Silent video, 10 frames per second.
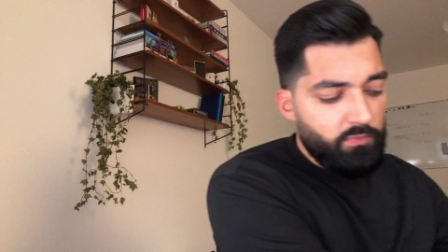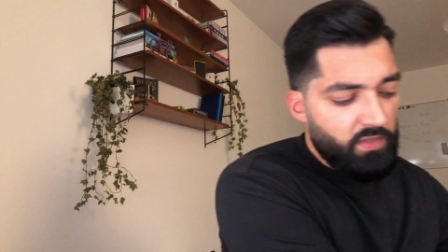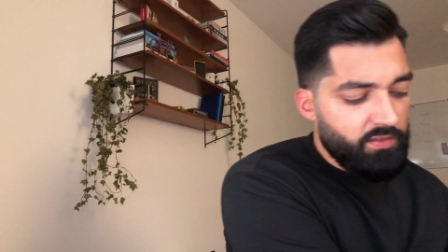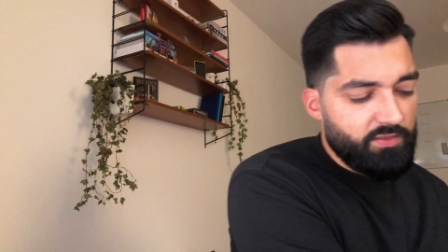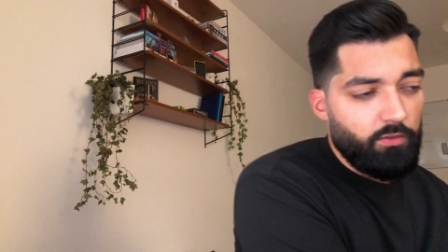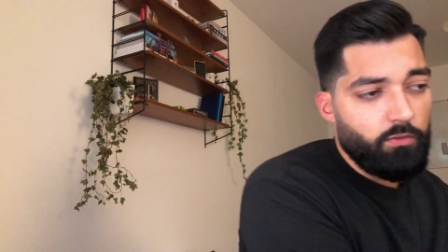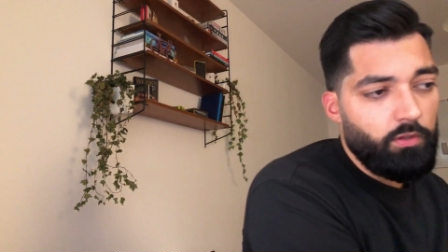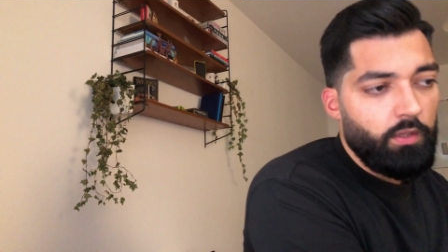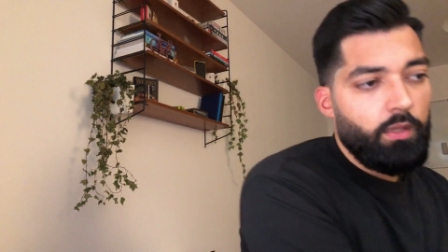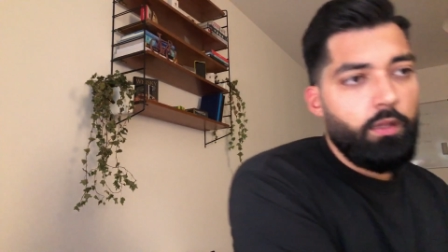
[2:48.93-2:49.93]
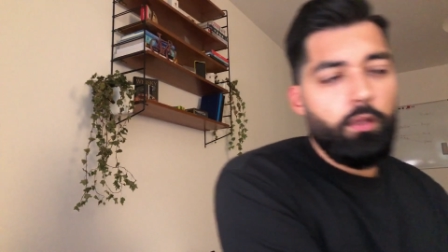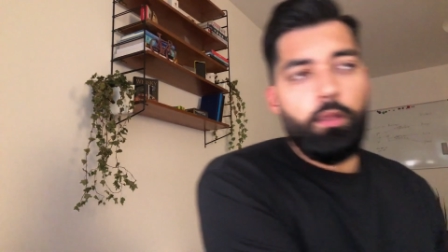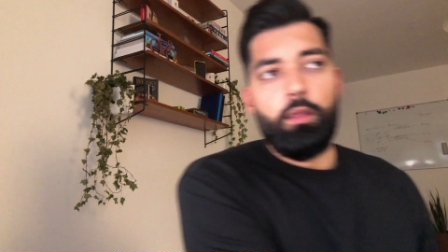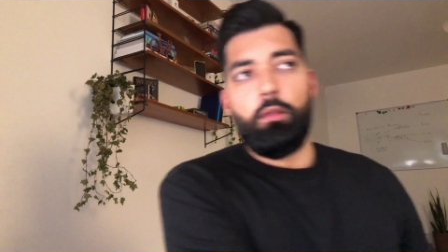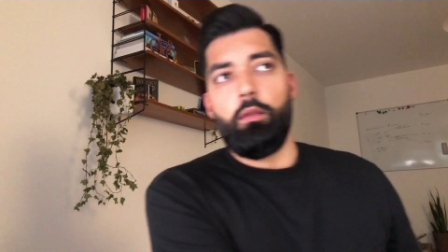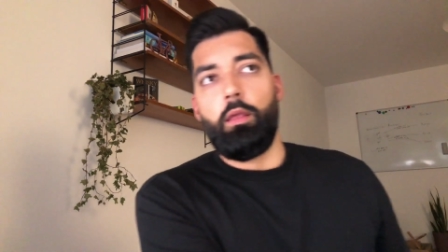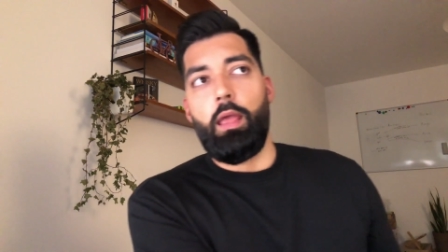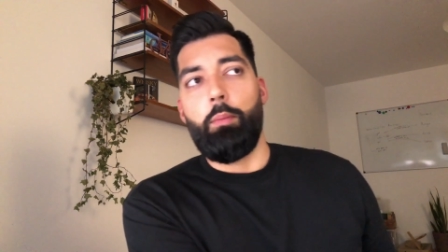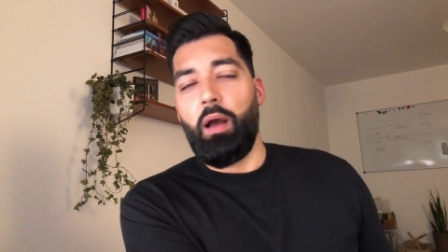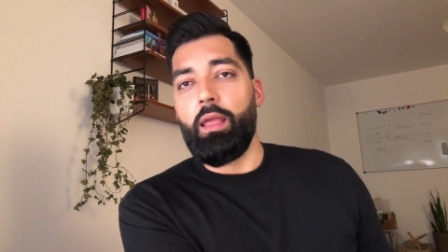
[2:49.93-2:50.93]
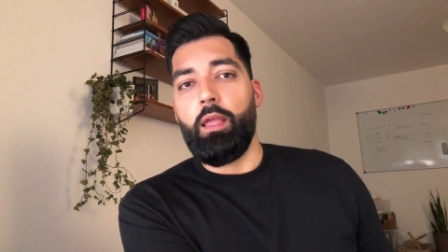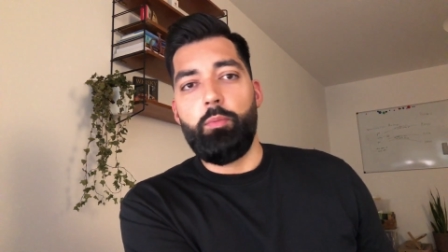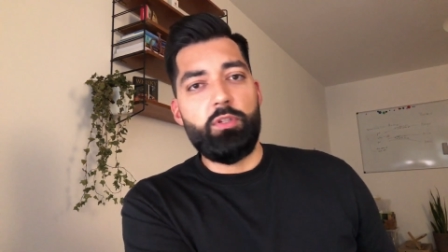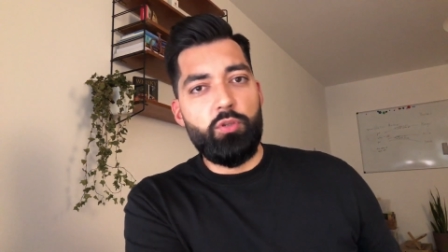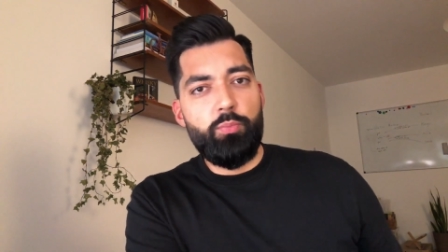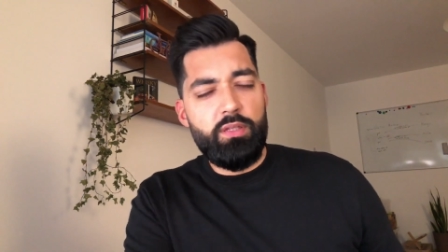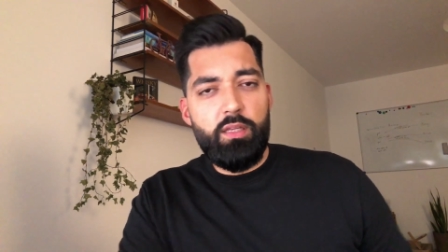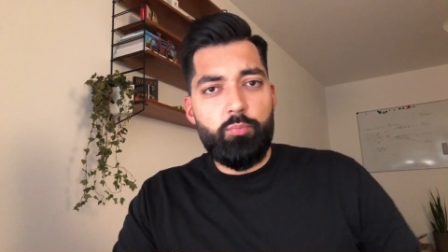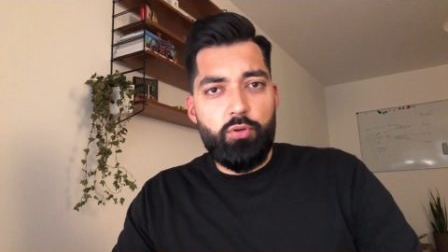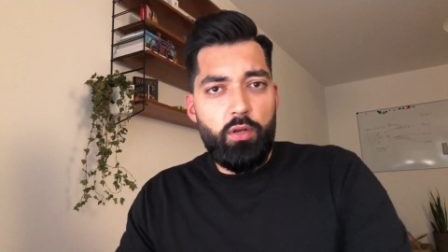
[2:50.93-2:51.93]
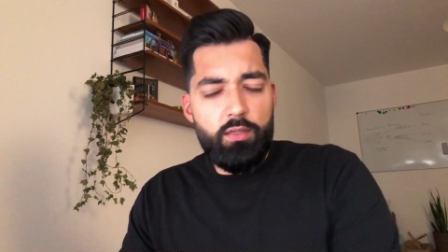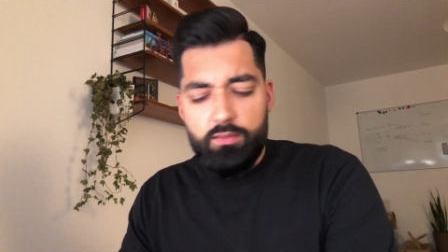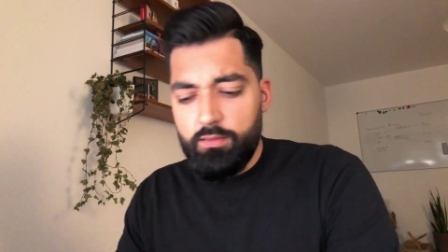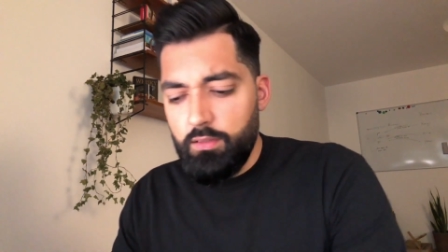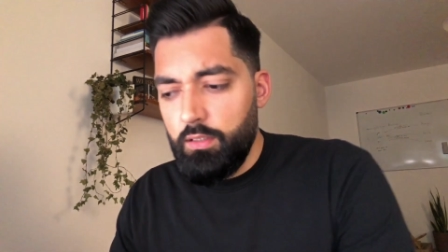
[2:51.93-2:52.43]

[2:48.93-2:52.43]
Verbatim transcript: So, am I able to build that product?